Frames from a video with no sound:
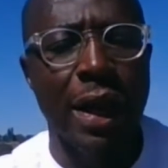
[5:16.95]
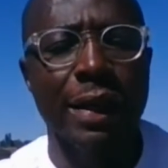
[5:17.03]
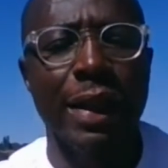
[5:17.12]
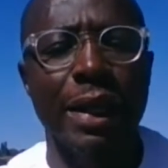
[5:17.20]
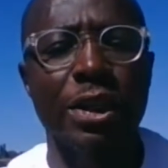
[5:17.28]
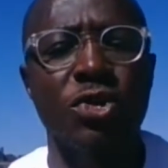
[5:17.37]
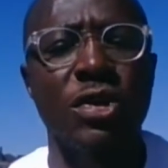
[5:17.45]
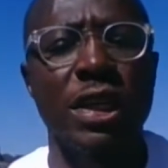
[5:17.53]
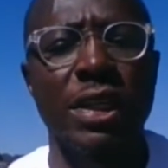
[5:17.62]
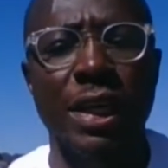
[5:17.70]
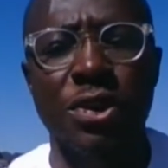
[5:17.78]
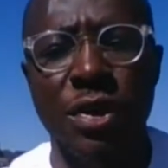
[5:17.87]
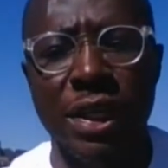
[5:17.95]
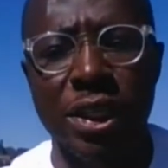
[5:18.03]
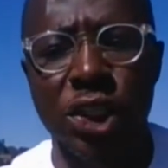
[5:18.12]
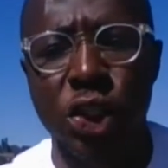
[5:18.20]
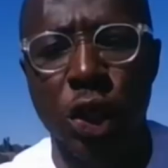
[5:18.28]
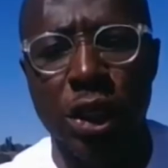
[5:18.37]
and that's
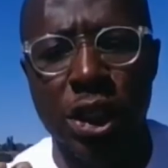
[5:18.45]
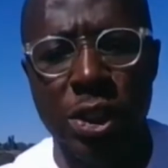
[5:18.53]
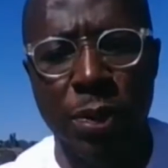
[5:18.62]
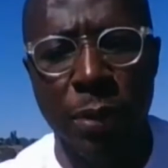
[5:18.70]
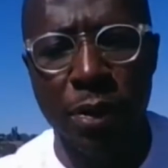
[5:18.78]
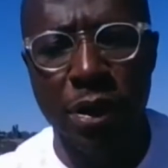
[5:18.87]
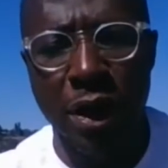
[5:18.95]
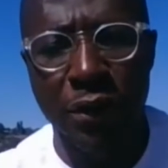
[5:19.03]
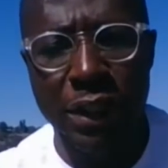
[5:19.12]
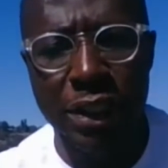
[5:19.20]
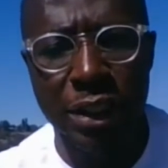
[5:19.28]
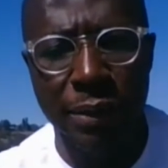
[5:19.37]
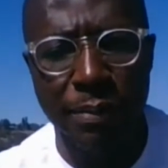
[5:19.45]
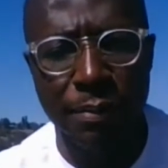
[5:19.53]
really shot his popularity.